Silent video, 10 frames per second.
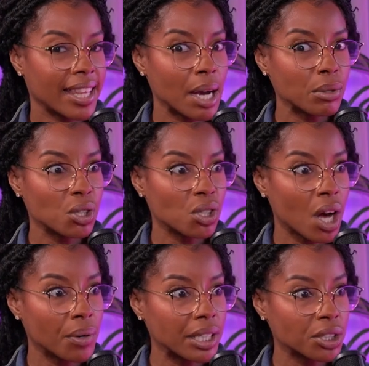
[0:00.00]
that was
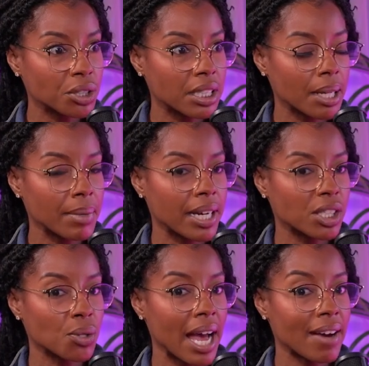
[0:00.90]
so interesting,
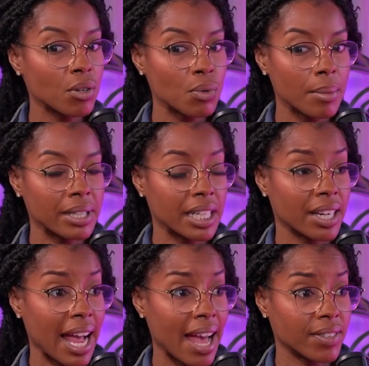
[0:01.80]
because you have a woman
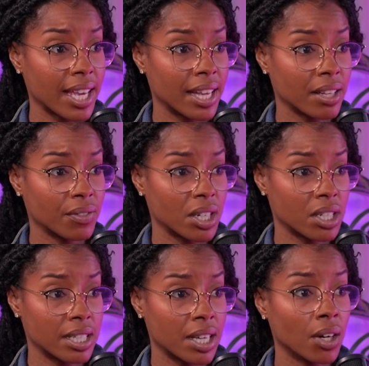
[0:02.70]
here advocating for
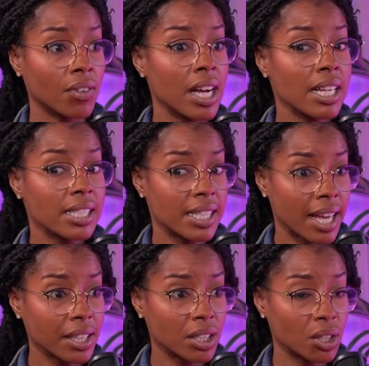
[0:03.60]
herself,
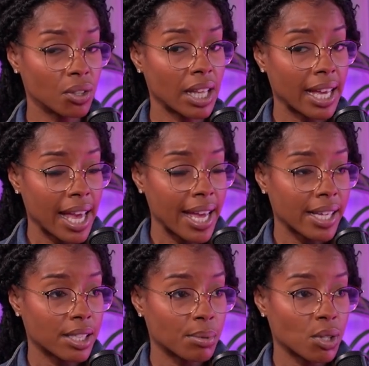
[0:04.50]
telling you like, hey, I
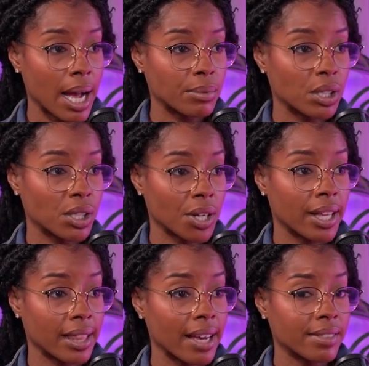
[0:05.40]
subscribe to a
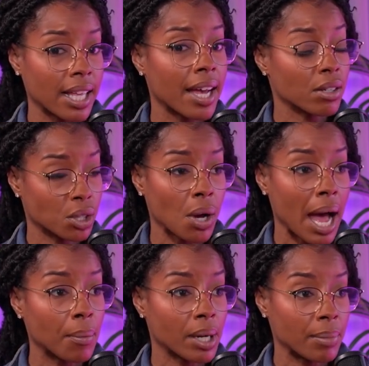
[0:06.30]
certain lifestyle, so
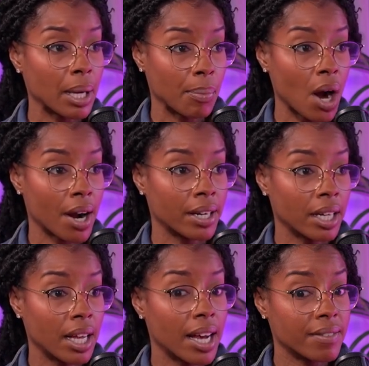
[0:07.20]
I want to be a part
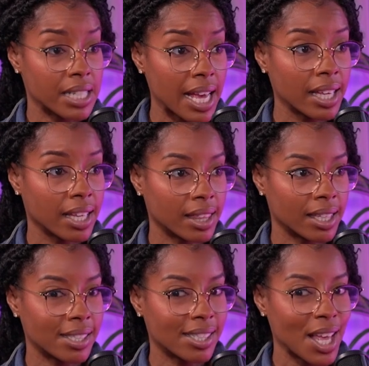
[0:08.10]
of taking
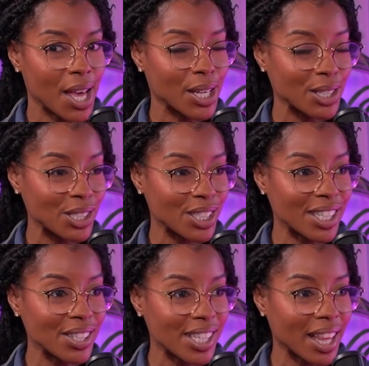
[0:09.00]
this. And you're
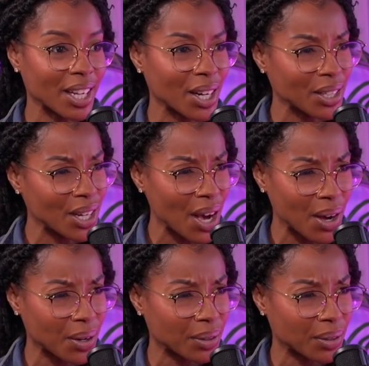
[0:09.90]
still telling her no.